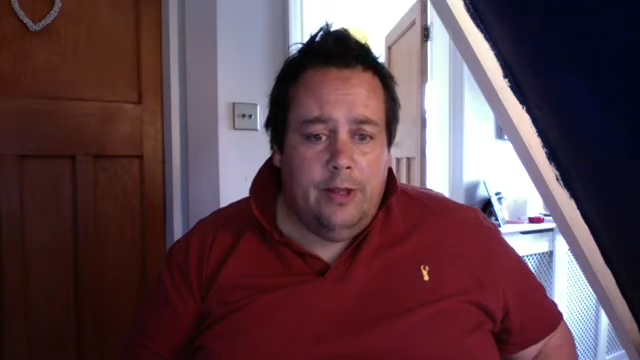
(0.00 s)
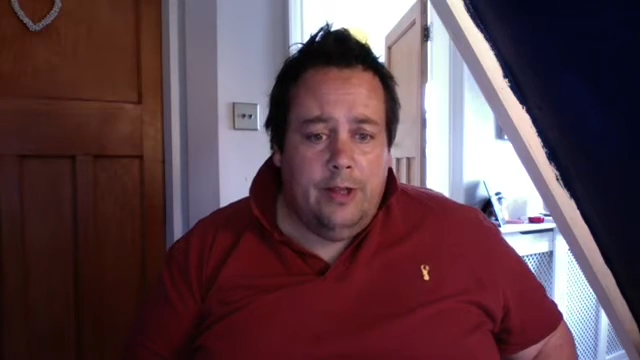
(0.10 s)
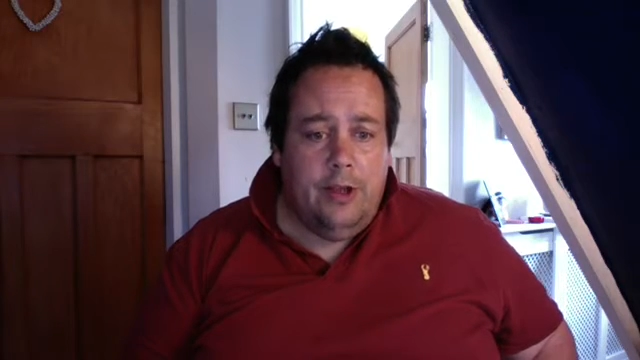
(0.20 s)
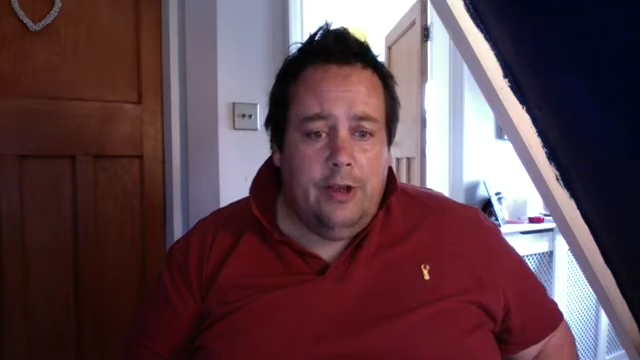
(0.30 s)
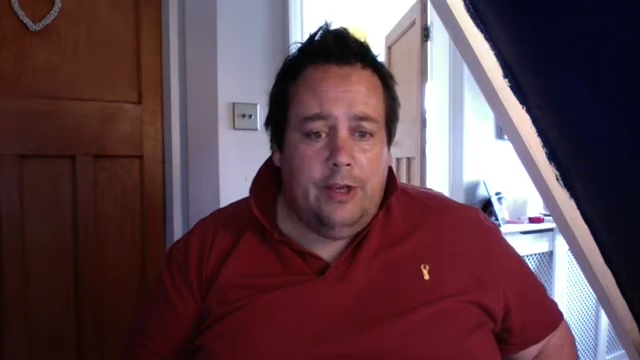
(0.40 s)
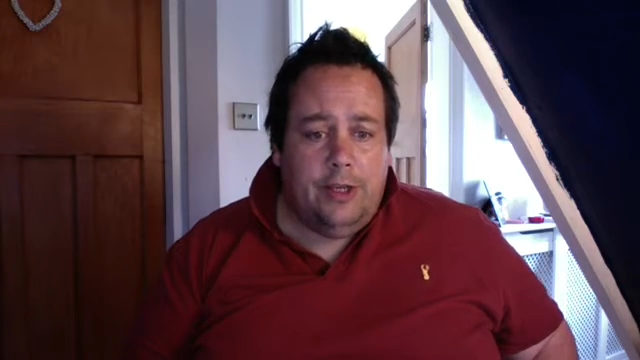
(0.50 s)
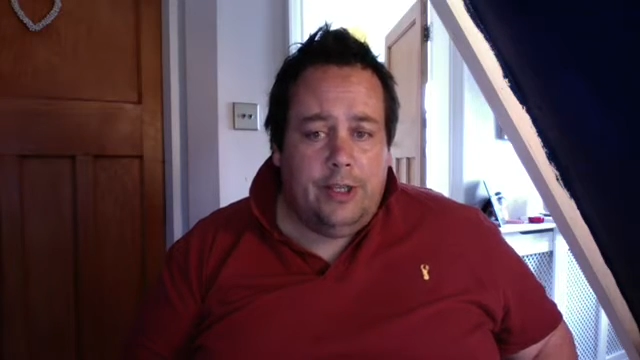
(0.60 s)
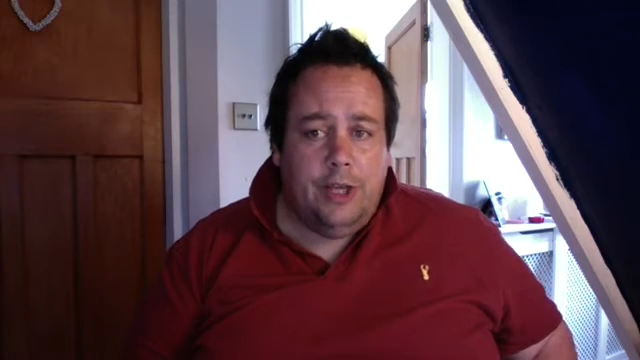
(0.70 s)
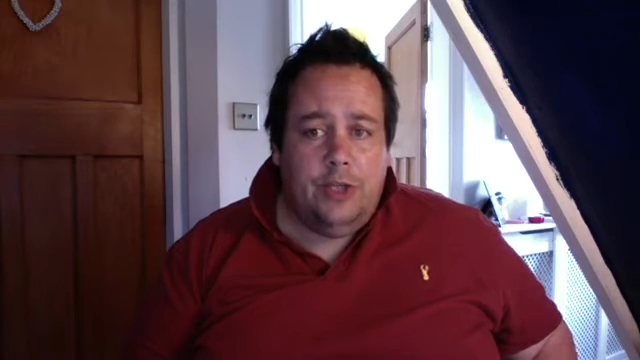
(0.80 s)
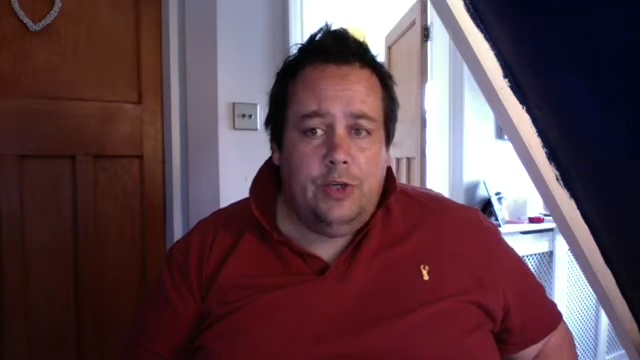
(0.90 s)
Like you
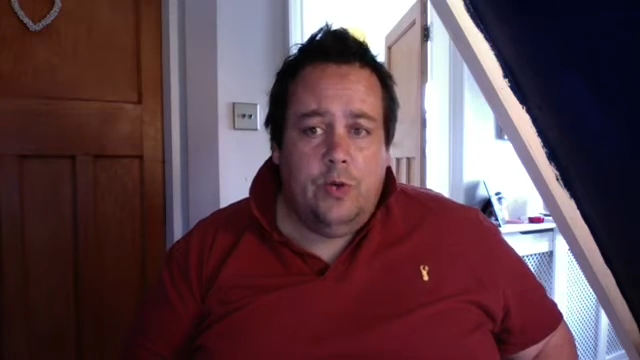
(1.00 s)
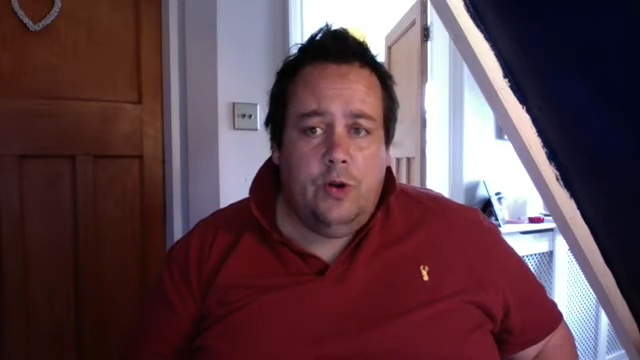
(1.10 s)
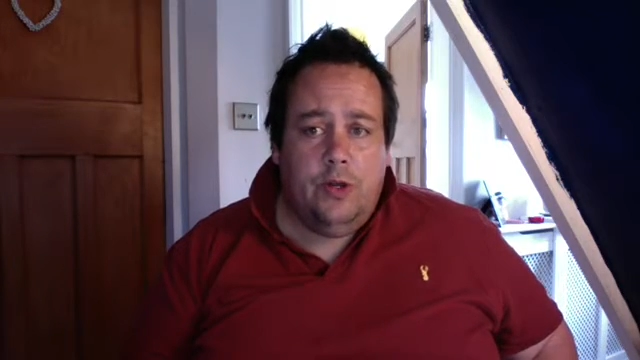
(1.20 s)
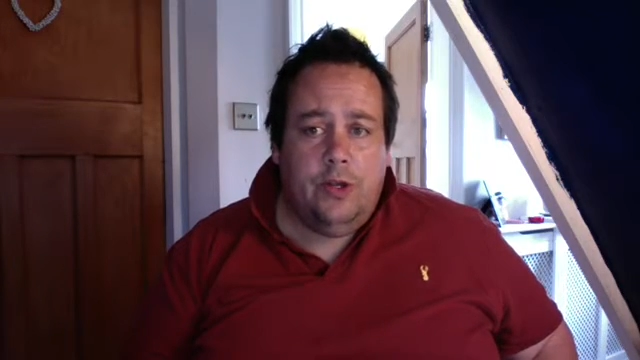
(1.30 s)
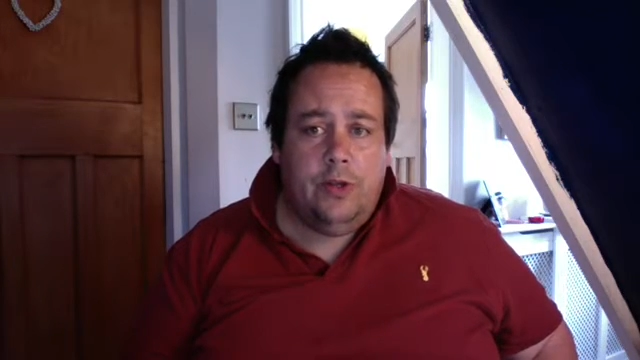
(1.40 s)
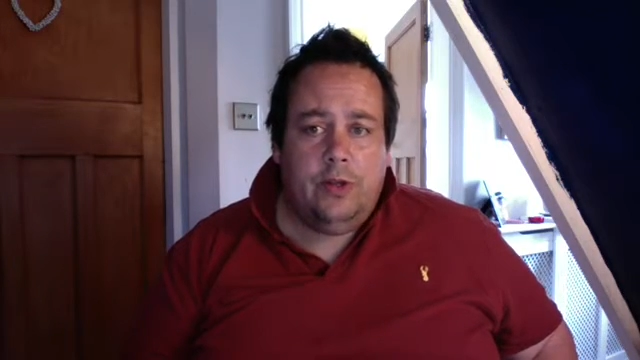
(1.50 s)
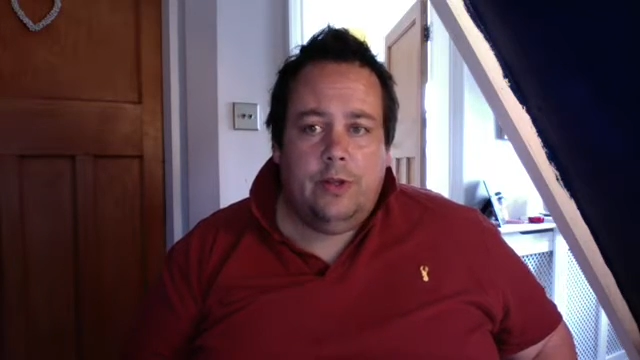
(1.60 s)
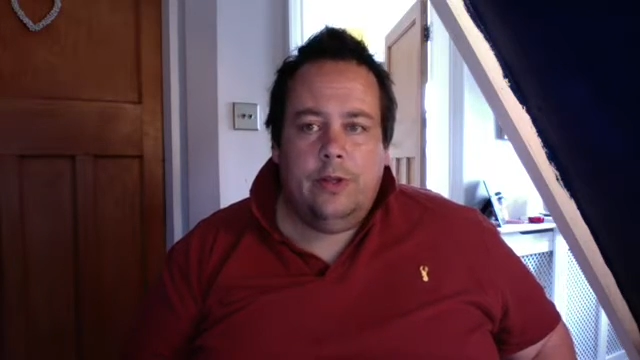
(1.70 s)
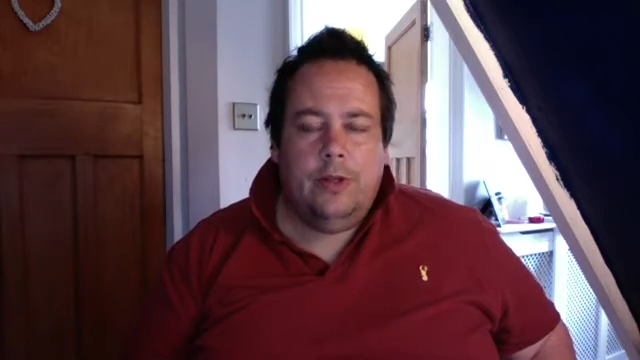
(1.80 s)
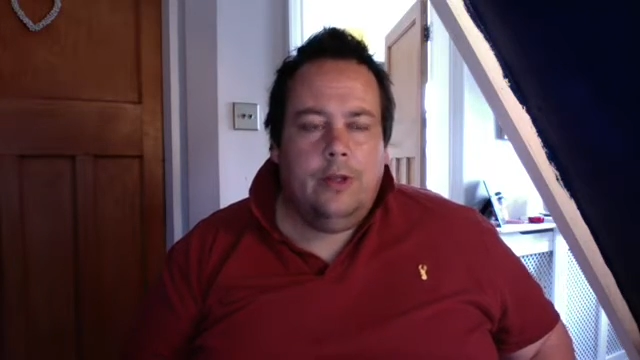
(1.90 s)
said you would.
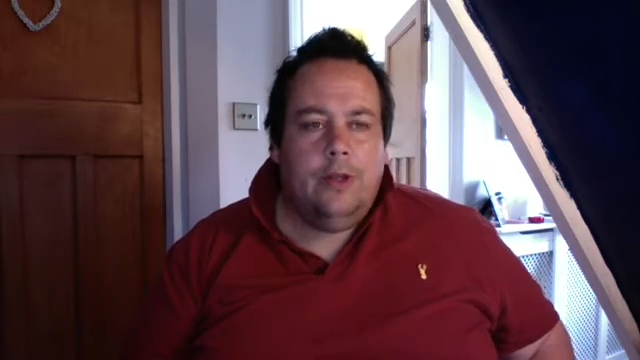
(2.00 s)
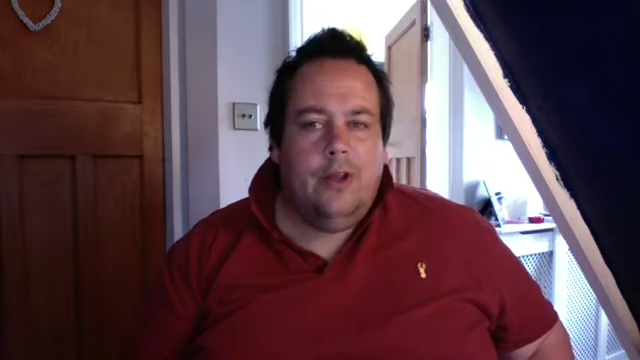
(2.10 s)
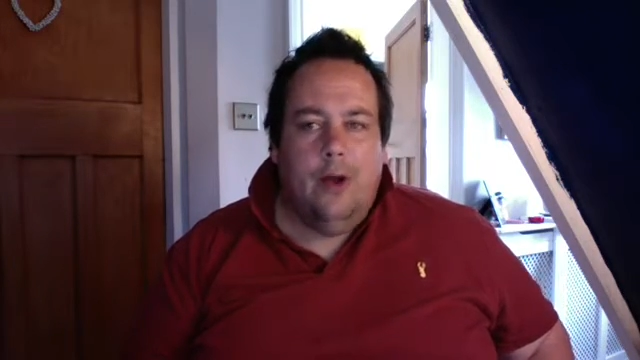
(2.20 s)
I